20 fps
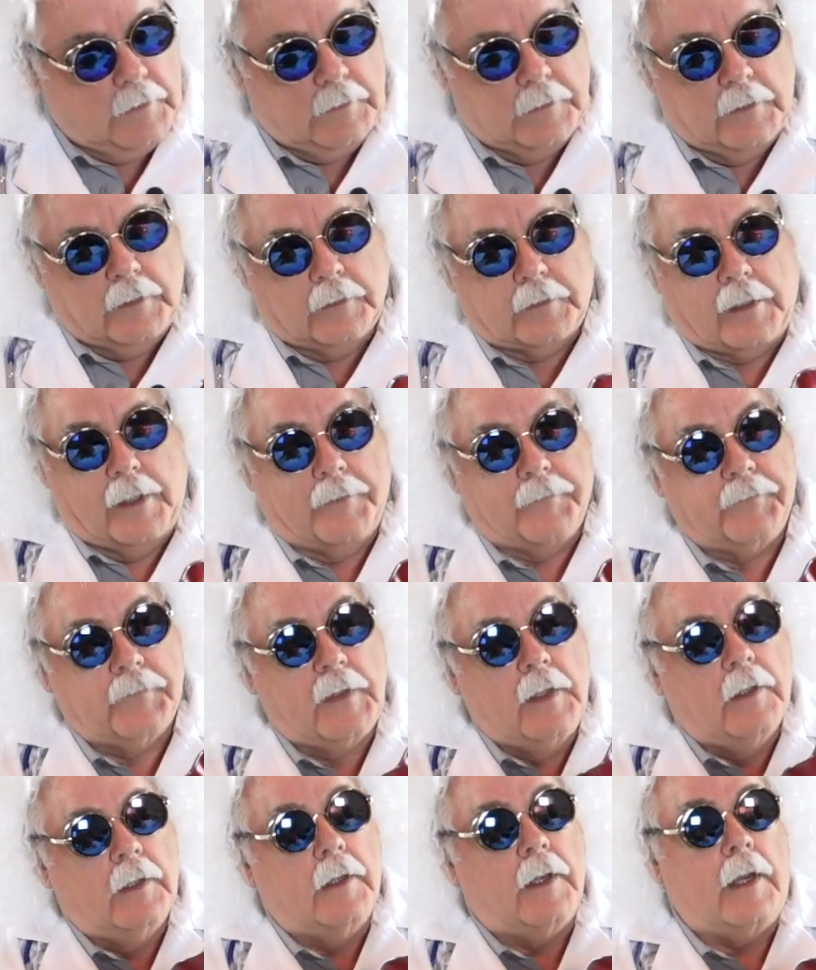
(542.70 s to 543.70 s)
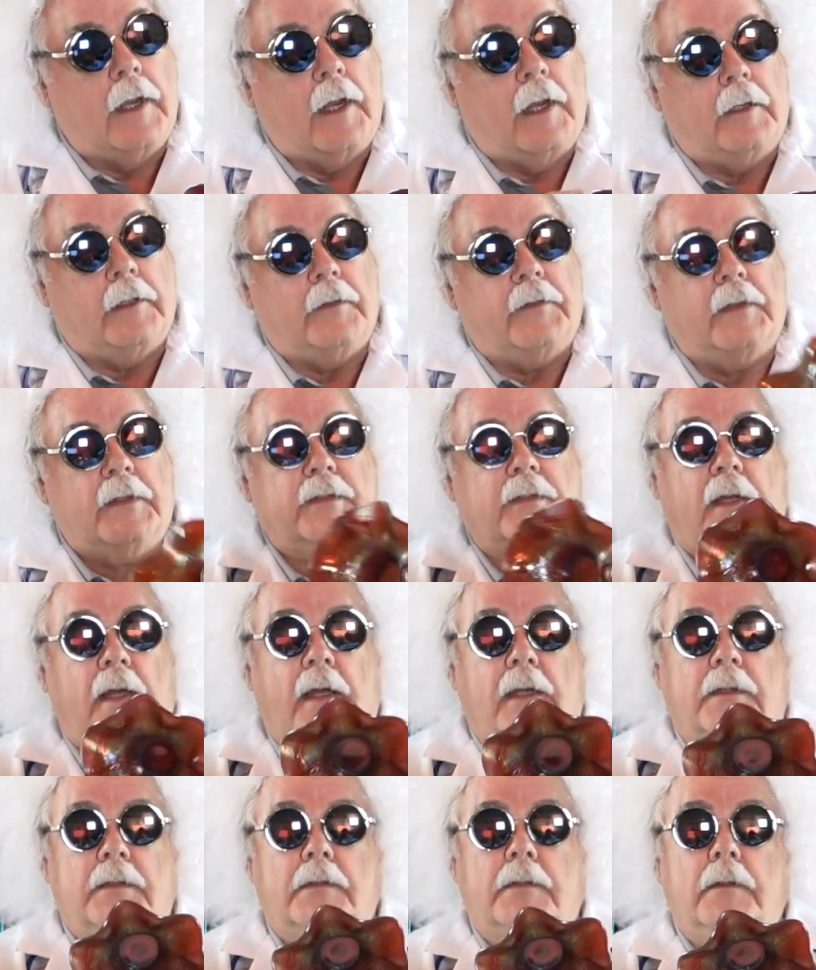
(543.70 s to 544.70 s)
Okay, and in this
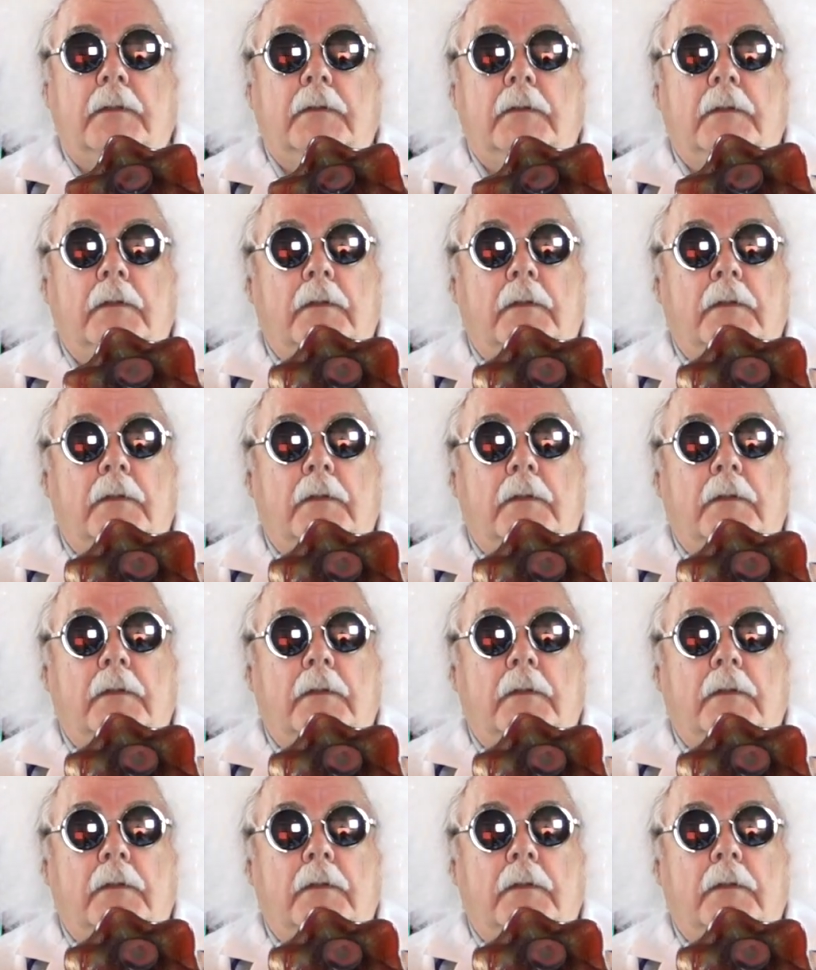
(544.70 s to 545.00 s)
case,